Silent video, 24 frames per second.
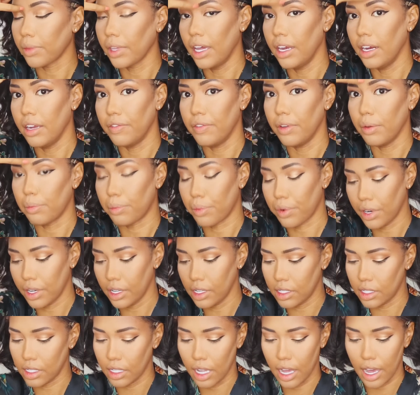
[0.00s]
And if it
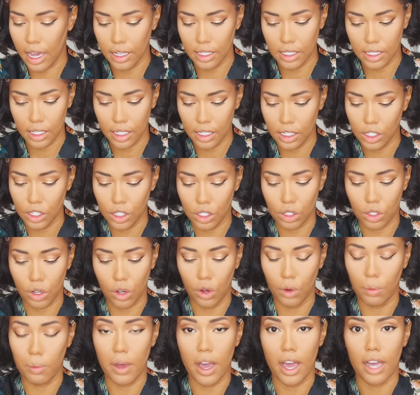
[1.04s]
brings lines in, just
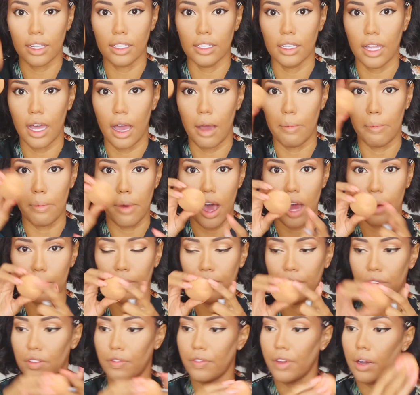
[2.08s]
go back to that bottom
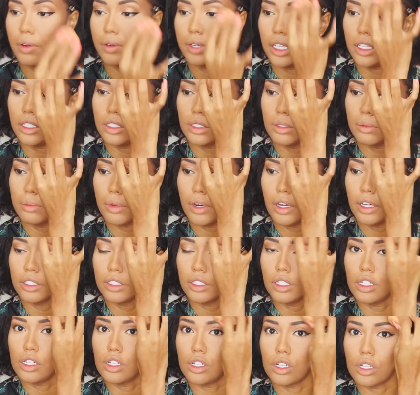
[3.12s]
of your foundation brush
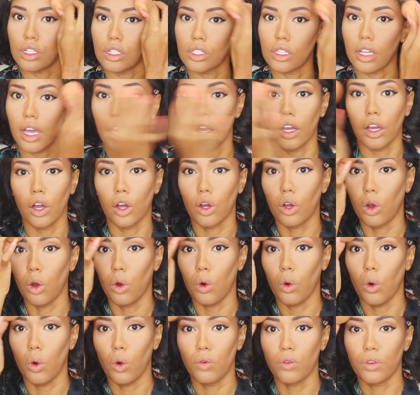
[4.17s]
and just like
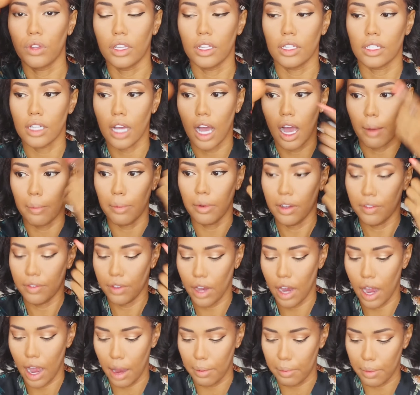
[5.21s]
go over the top of
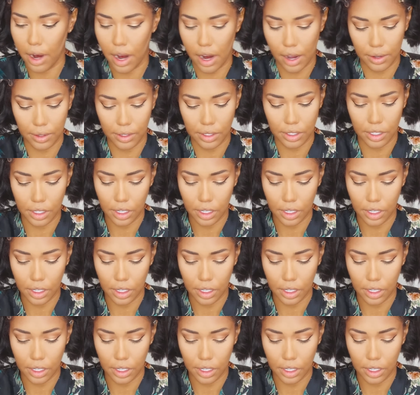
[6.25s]
your eyebrows.